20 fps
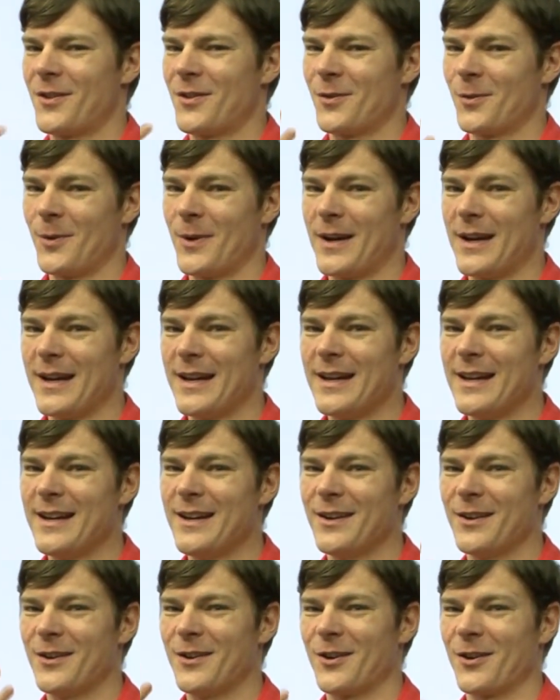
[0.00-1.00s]

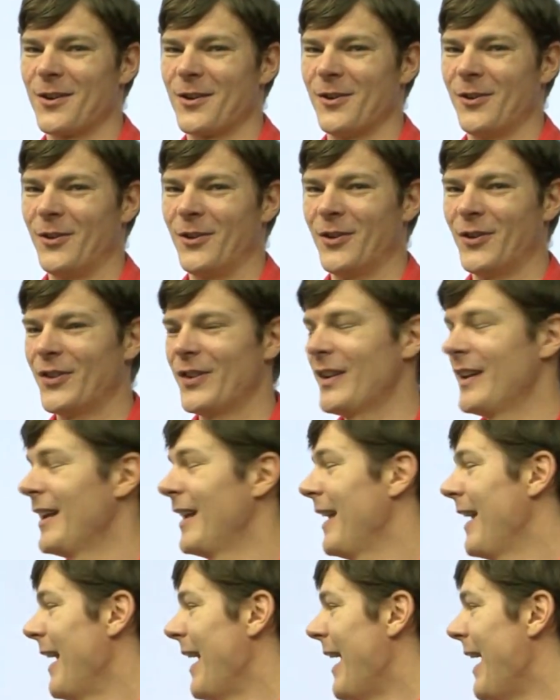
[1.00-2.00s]
Three girls.
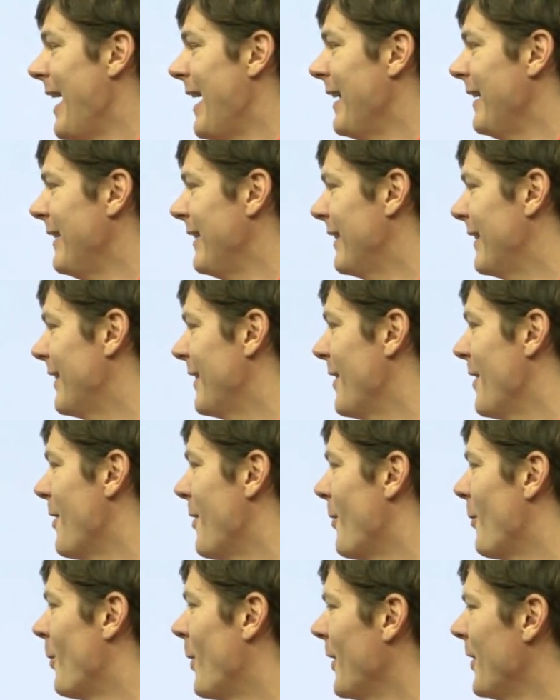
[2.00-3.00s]
And
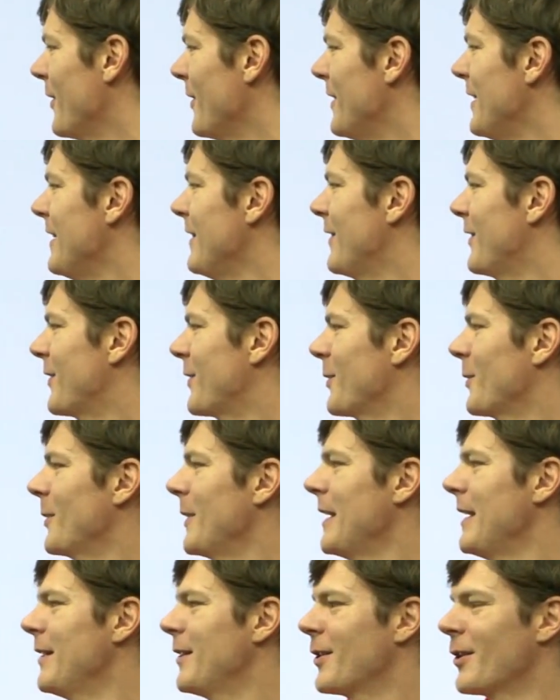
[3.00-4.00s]
what are these
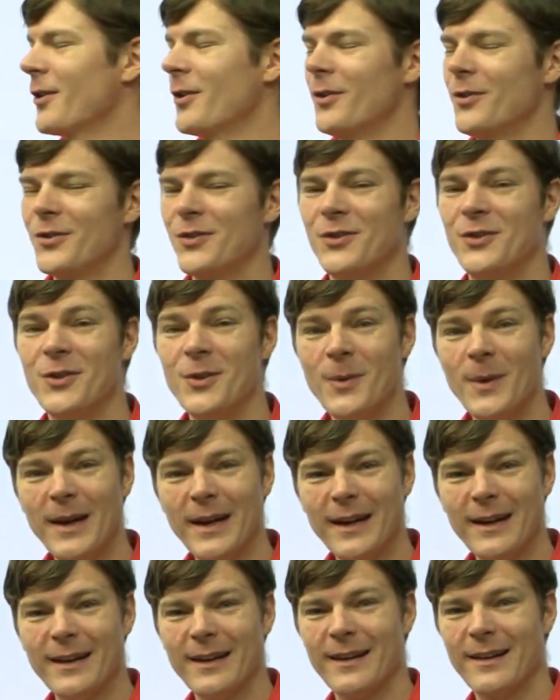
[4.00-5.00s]
three girls
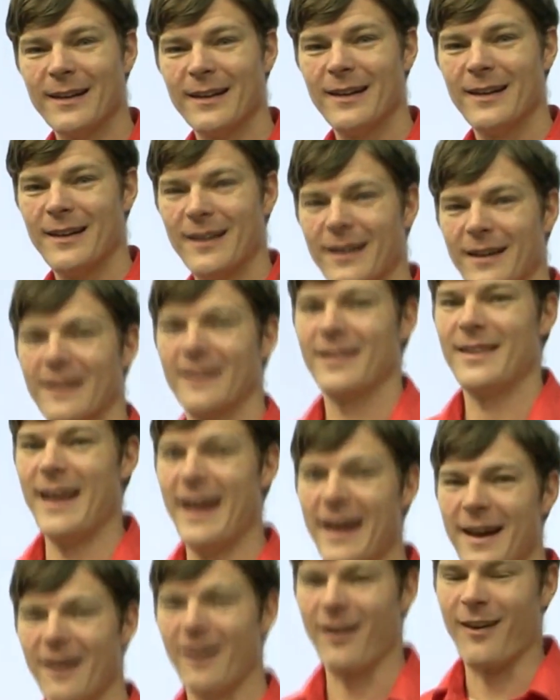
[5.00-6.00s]
doing?
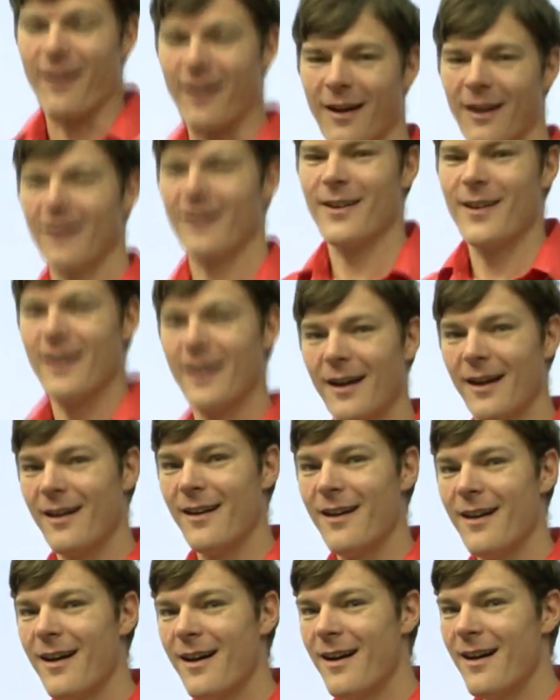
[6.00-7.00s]
They are
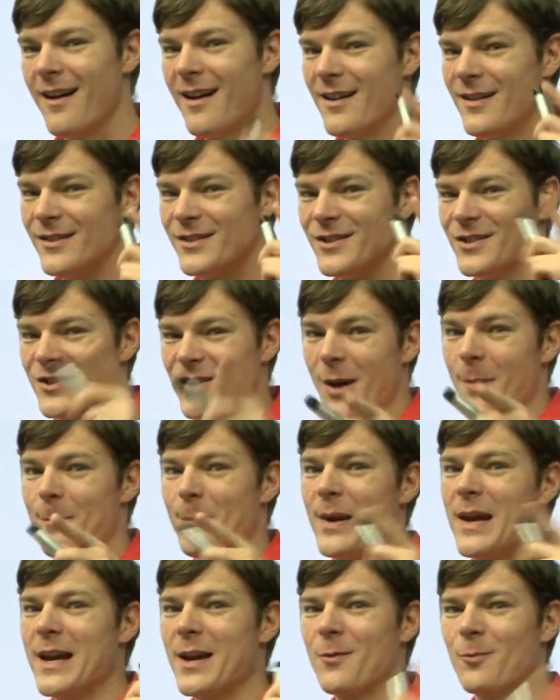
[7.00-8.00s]

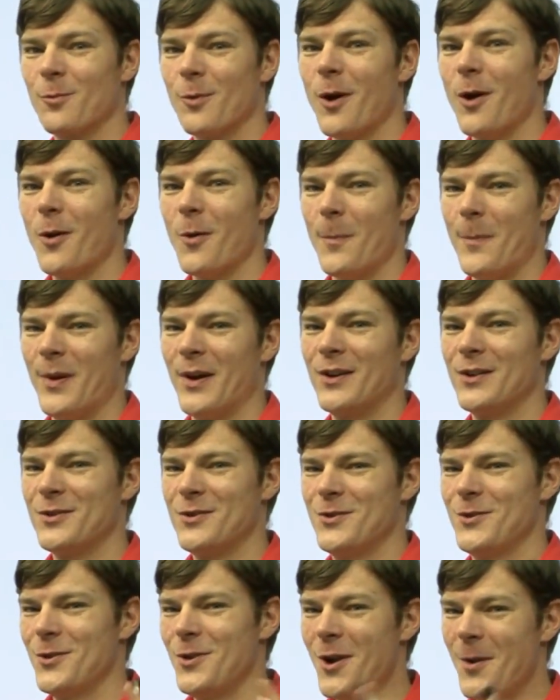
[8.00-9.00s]
jumping rope.
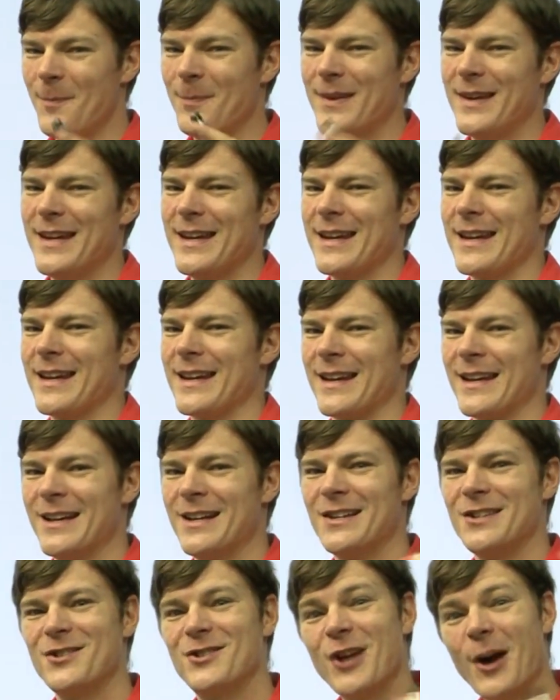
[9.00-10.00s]
Churumpki.
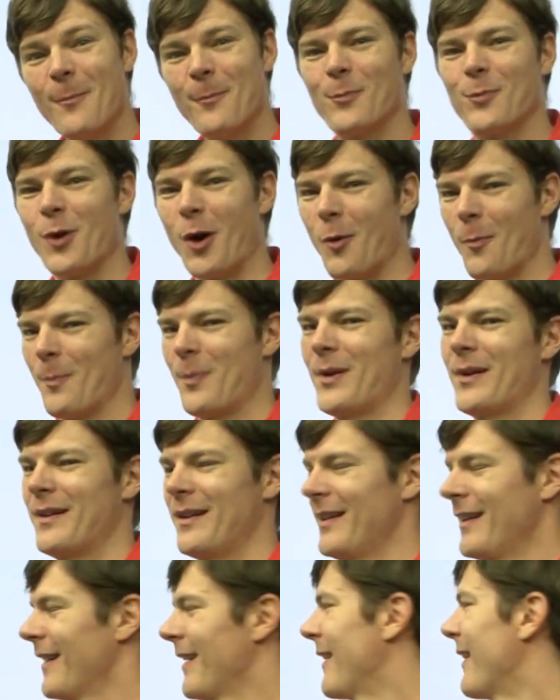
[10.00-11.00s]
Jump rope.
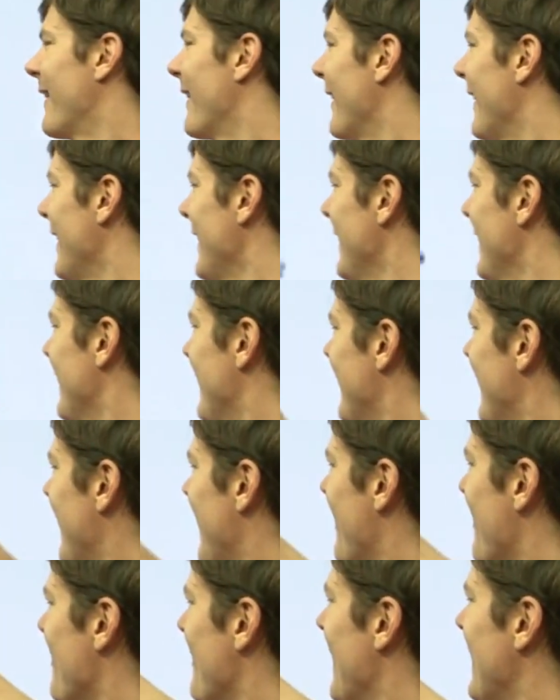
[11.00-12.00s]
All right.
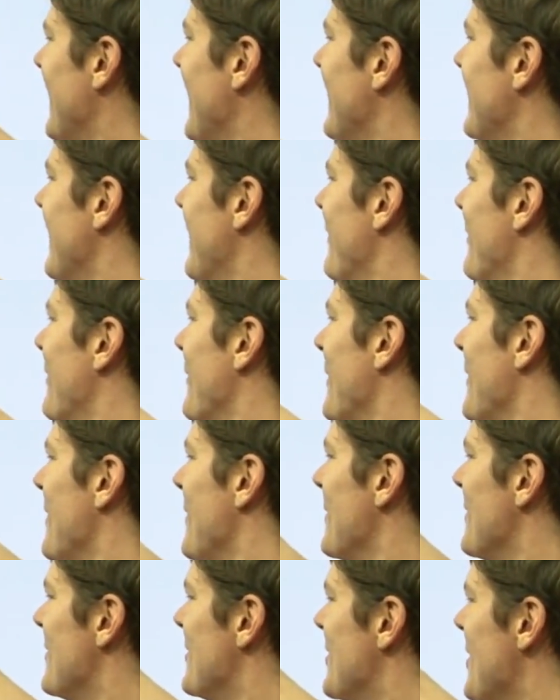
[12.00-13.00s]
I'll write that down for
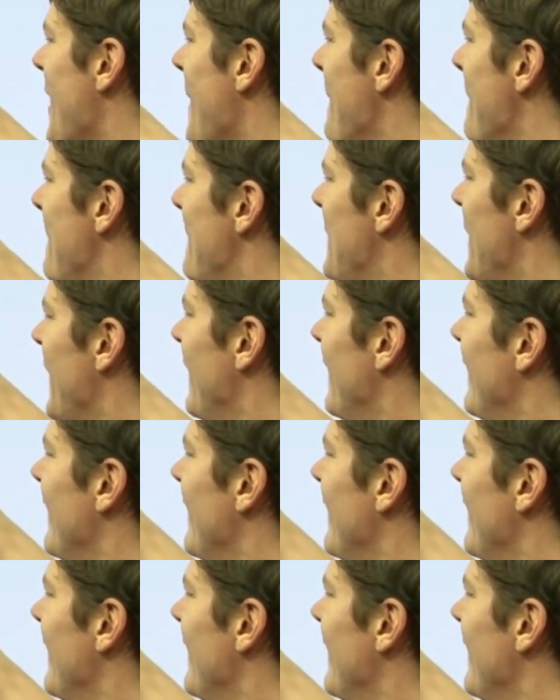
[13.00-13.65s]
you. Jump